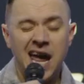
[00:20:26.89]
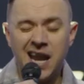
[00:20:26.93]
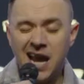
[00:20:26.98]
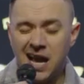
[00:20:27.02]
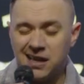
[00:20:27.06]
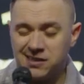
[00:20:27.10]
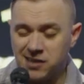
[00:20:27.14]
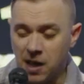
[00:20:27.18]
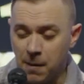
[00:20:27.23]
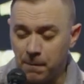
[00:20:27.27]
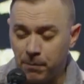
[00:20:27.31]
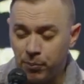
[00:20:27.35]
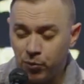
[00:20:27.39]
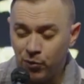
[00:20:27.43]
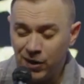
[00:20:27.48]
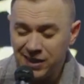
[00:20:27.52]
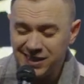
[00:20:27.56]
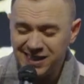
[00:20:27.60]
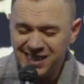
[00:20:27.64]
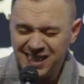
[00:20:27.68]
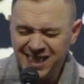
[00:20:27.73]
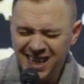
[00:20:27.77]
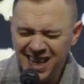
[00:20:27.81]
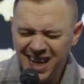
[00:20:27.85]
And as I'm
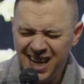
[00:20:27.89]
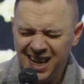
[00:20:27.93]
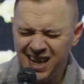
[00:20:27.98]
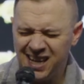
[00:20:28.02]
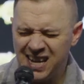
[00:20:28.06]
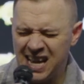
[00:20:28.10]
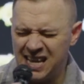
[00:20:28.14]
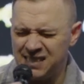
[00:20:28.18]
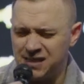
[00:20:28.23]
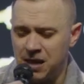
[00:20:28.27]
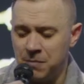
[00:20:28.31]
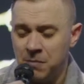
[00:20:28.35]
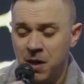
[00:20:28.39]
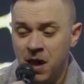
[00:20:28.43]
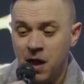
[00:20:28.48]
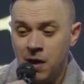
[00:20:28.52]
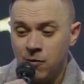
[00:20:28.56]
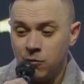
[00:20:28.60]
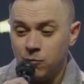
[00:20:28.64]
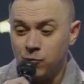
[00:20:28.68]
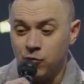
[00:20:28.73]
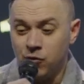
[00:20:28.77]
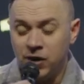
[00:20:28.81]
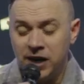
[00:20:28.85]
pressing in and as I'm
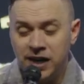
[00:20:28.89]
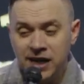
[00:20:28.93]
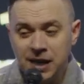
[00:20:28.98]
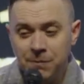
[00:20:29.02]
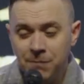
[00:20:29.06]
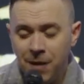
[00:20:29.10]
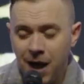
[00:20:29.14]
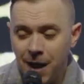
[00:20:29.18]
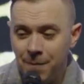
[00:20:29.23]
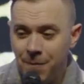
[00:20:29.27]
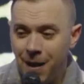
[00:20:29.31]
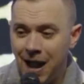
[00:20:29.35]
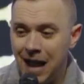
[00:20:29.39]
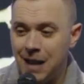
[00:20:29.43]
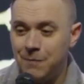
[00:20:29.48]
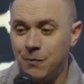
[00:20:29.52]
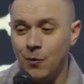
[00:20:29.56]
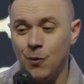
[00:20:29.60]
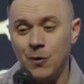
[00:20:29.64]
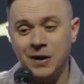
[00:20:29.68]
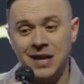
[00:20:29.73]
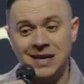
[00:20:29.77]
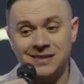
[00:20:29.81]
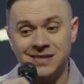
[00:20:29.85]
reading my
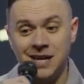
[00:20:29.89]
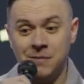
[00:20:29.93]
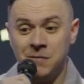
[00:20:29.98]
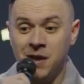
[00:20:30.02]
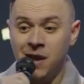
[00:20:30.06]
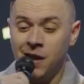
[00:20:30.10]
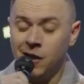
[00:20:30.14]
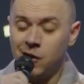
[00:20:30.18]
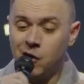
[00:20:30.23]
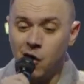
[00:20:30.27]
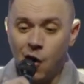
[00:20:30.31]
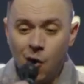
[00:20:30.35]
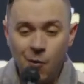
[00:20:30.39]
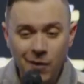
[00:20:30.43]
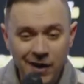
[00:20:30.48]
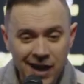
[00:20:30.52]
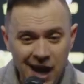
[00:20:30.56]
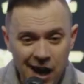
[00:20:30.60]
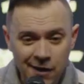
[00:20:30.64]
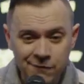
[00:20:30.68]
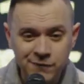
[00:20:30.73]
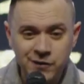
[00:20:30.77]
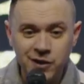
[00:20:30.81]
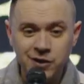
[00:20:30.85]
Bible and as I'm going
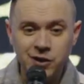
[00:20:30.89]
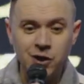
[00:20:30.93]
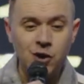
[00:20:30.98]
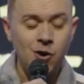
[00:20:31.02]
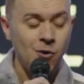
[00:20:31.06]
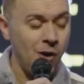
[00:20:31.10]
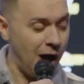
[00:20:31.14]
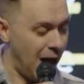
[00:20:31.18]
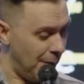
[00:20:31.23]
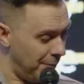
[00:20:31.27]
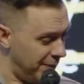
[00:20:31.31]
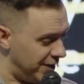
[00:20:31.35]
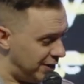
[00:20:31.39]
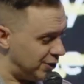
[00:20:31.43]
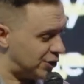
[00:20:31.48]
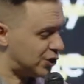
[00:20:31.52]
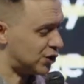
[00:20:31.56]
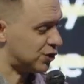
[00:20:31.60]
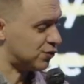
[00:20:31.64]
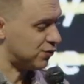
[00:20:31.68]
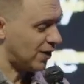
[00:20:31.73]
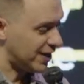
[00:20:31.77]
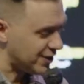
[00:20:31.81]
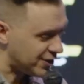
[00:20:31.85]
after you, I'm going to
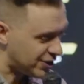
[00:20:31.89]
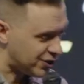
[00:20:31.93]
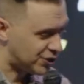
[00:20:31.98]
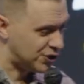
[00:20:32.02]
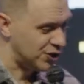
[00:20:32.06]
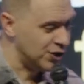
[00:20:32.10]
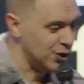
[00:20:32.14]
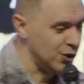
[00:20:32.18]
trust